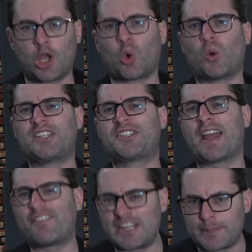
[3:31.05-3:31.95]
When
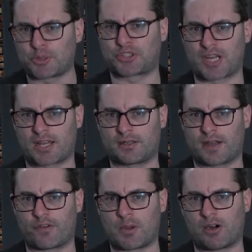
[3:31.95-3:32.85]
70%
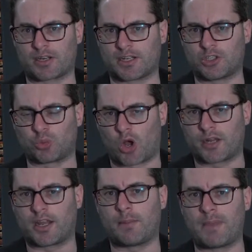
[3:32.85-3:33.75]
of Americans
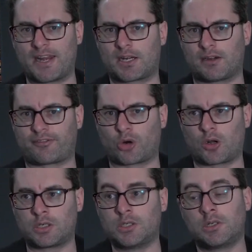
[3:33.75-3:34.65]
want Medicare for
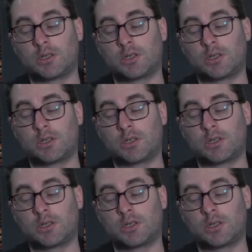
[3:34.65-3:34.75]
all,